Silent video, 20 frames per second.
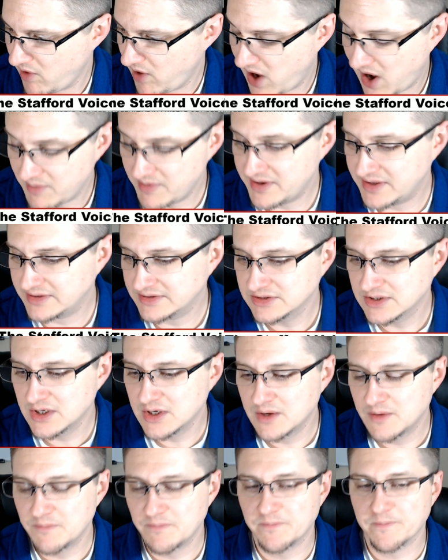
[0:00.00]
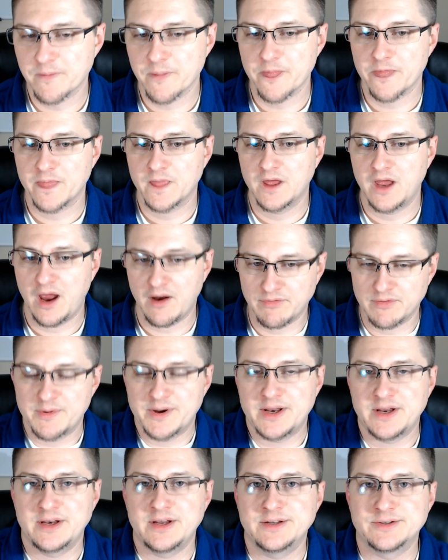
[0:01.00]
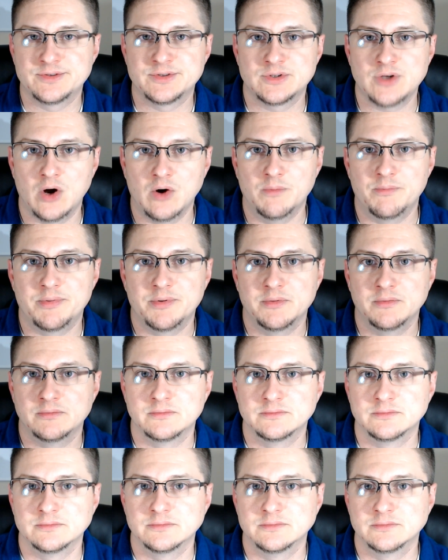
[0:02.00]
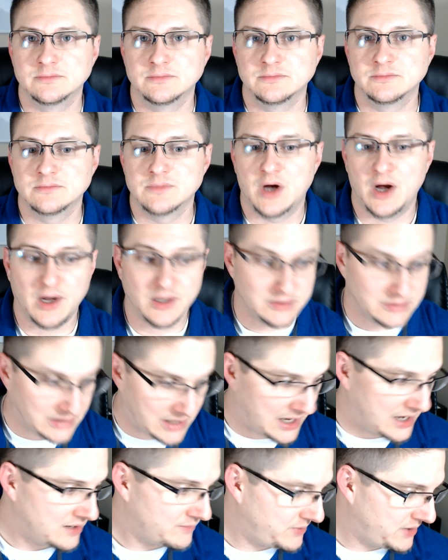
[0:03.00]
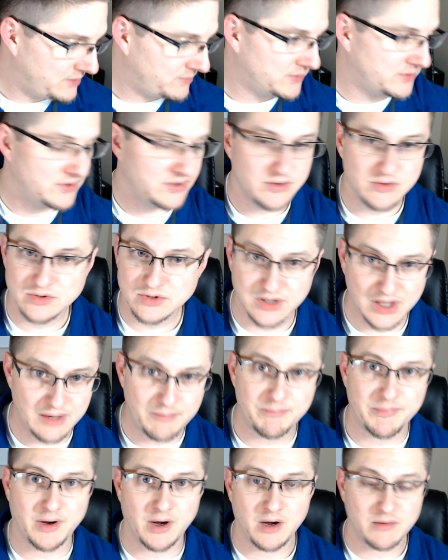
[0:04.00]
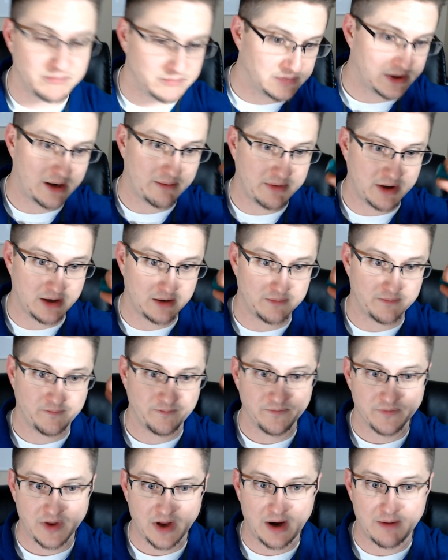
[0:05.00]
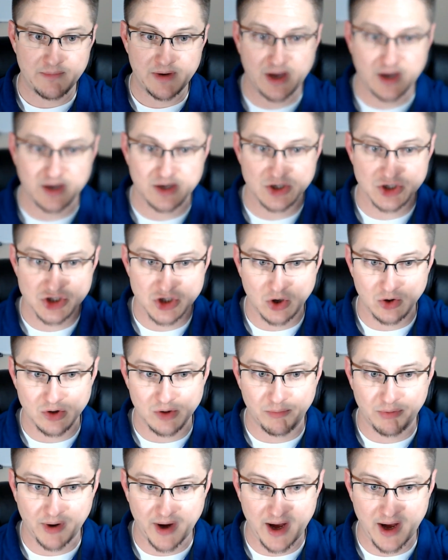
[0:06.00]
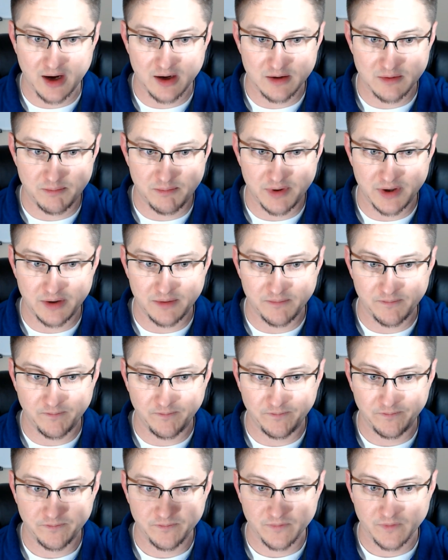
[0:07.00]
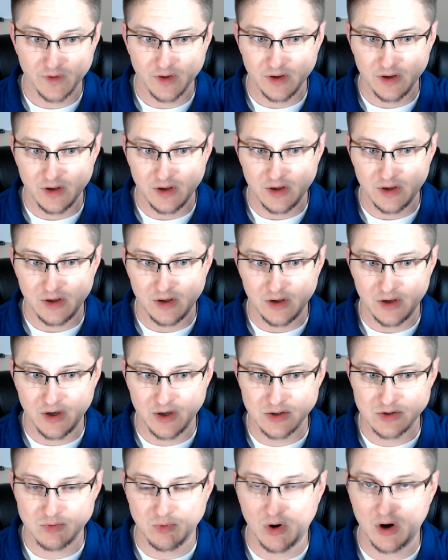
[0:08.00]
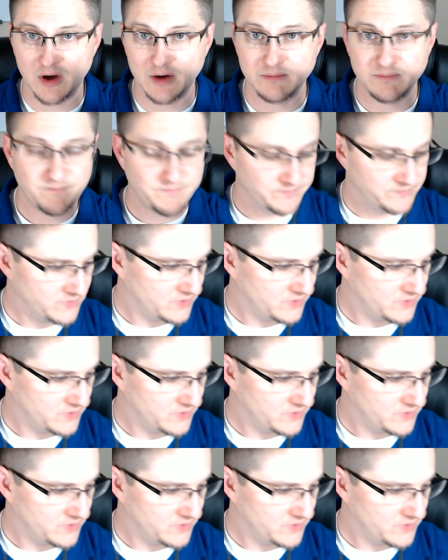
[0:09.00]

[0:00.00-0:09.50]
I mean, everybody needs soap. A lot of people use lip balm. I mean, I'm not going to show the brand, but here's one.